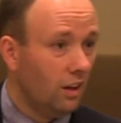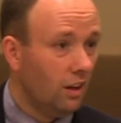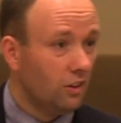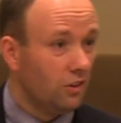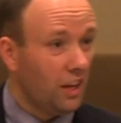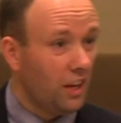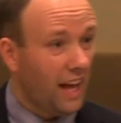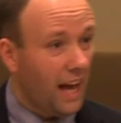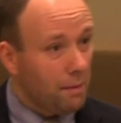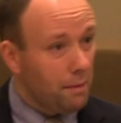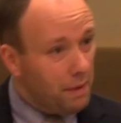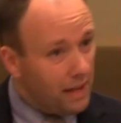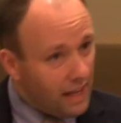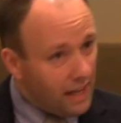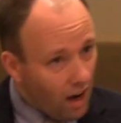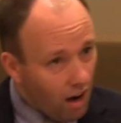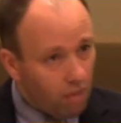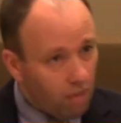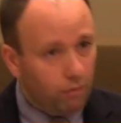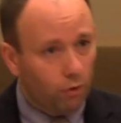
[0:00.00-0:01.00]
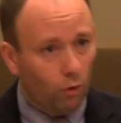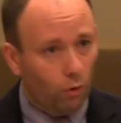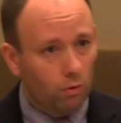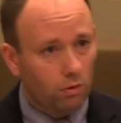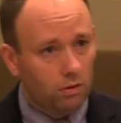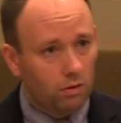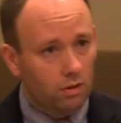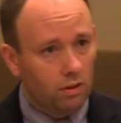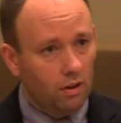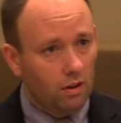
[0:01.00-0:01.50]
So you got to be careful
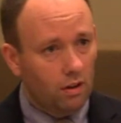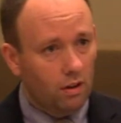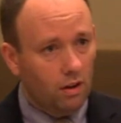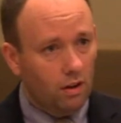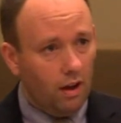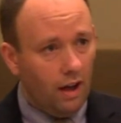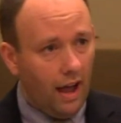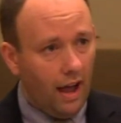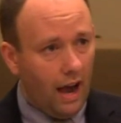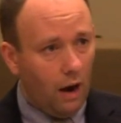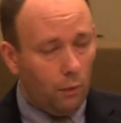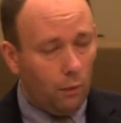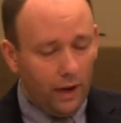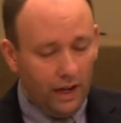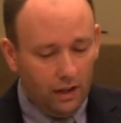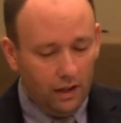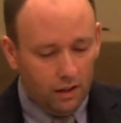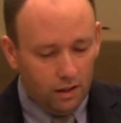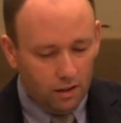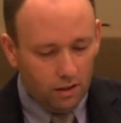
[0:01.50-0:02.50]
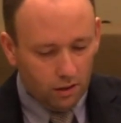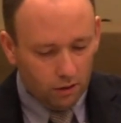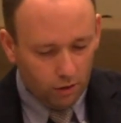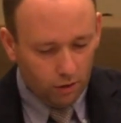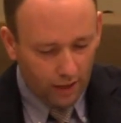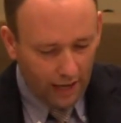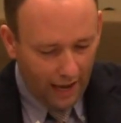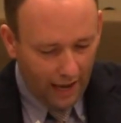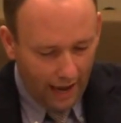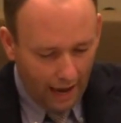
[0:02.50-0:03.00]
how we
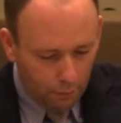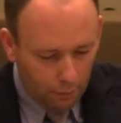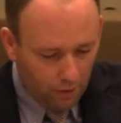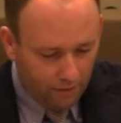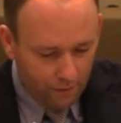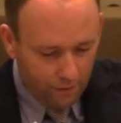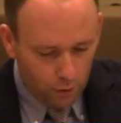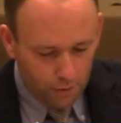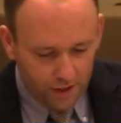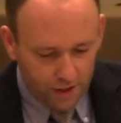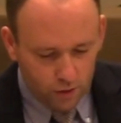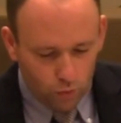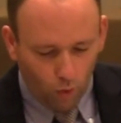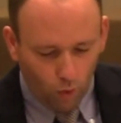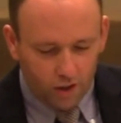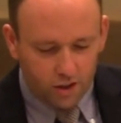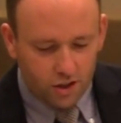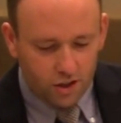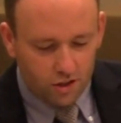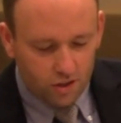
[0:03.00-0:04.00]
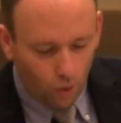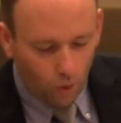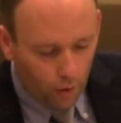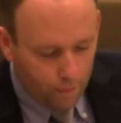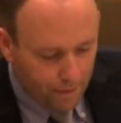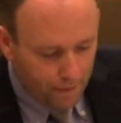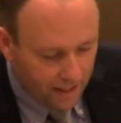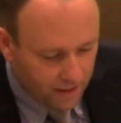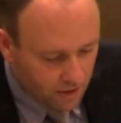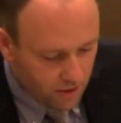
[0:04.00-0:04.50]
look, how we view these words. So it
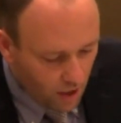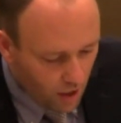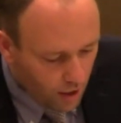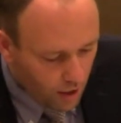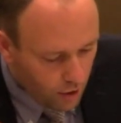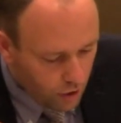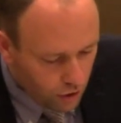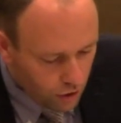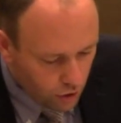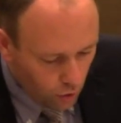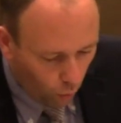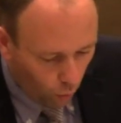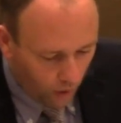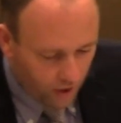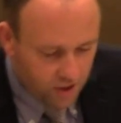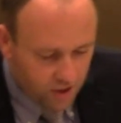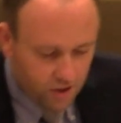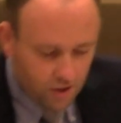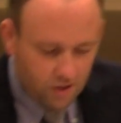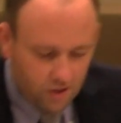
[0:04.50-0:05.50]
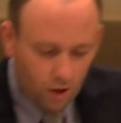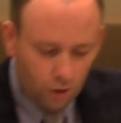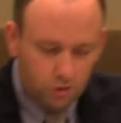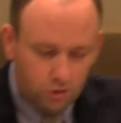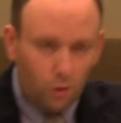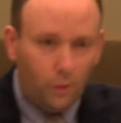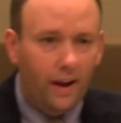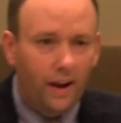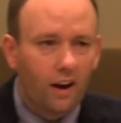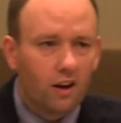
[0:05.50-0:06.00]
means source.
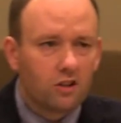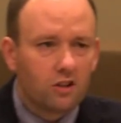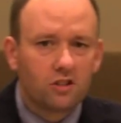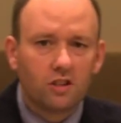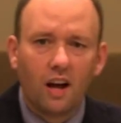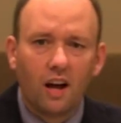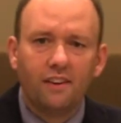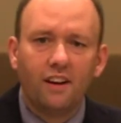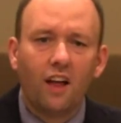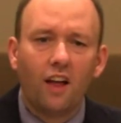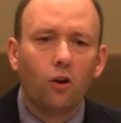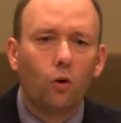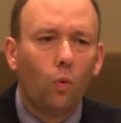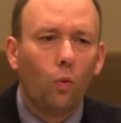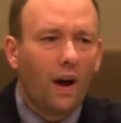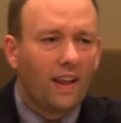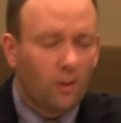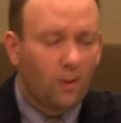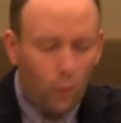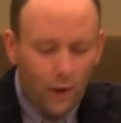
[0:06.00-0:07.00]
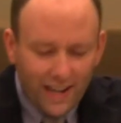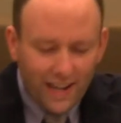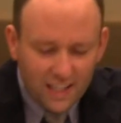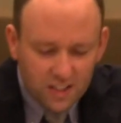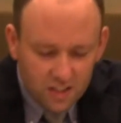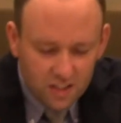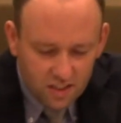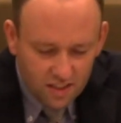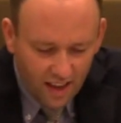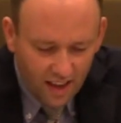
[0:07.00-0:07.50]
So here's another way that we can
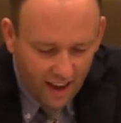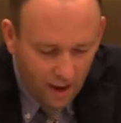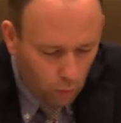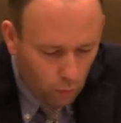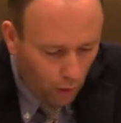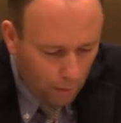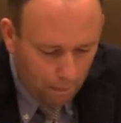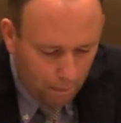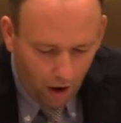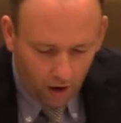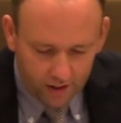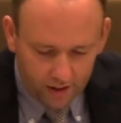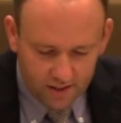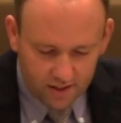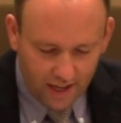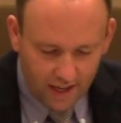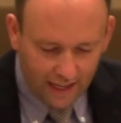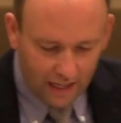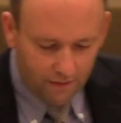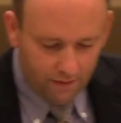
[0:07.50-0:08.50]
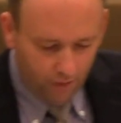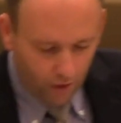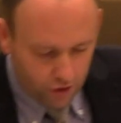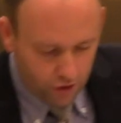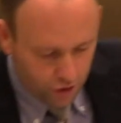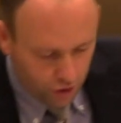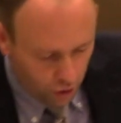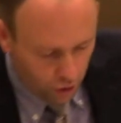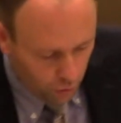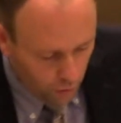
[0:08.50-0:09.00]
say what Paul is saying in verse
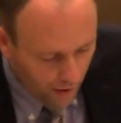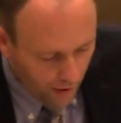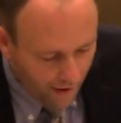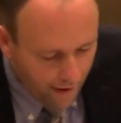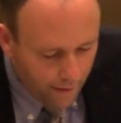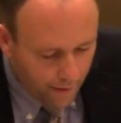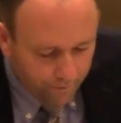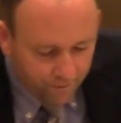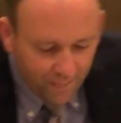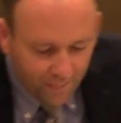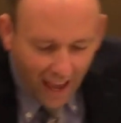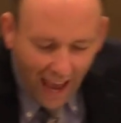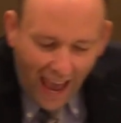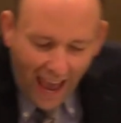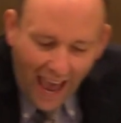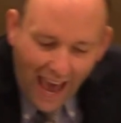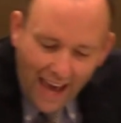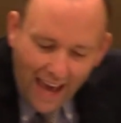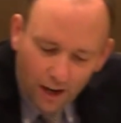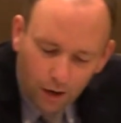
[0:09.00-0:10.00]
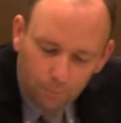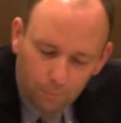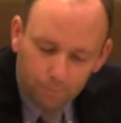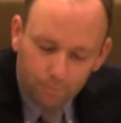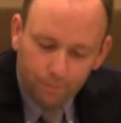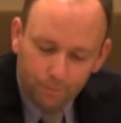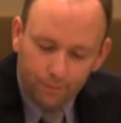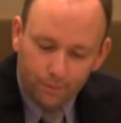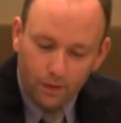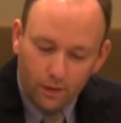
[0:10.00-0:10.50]
2. Adam,
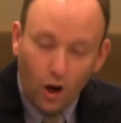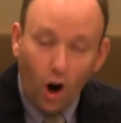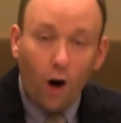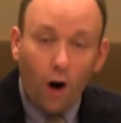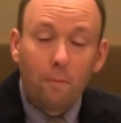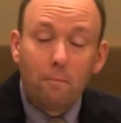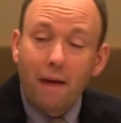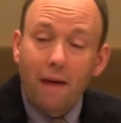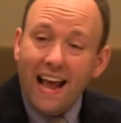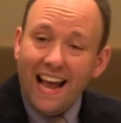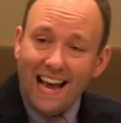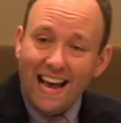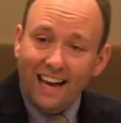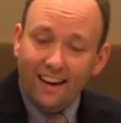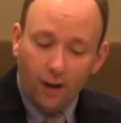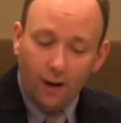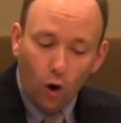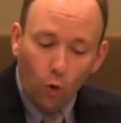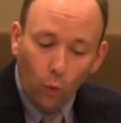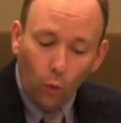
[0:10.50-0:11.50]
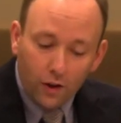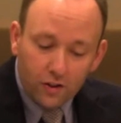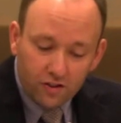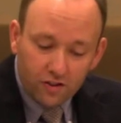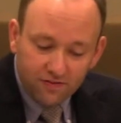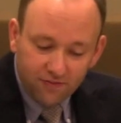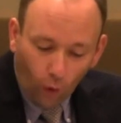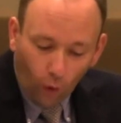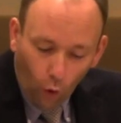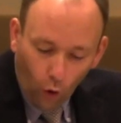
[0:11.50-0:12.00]
or man, was
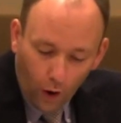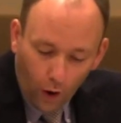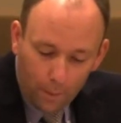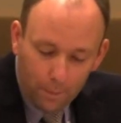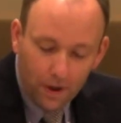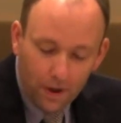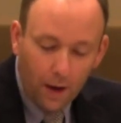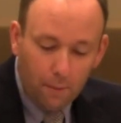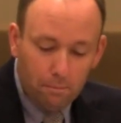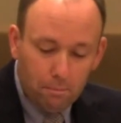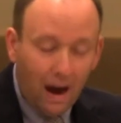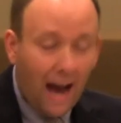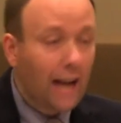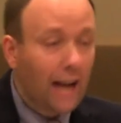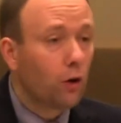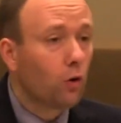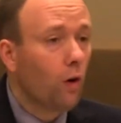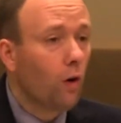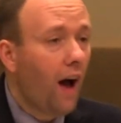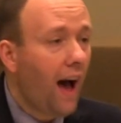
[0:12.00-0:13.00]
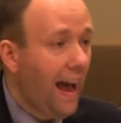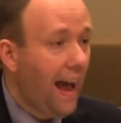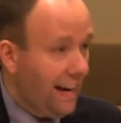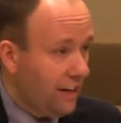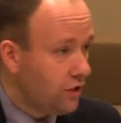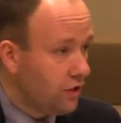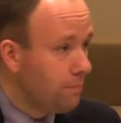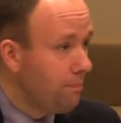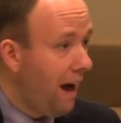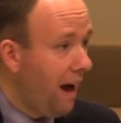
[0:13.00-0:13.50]
formed by
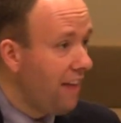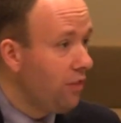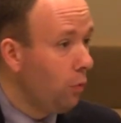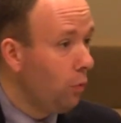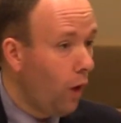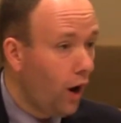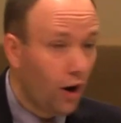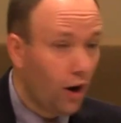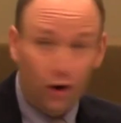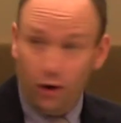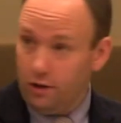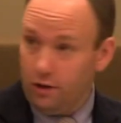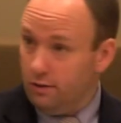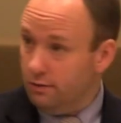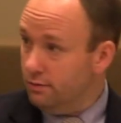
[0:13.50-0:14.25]
Christ, by the Word.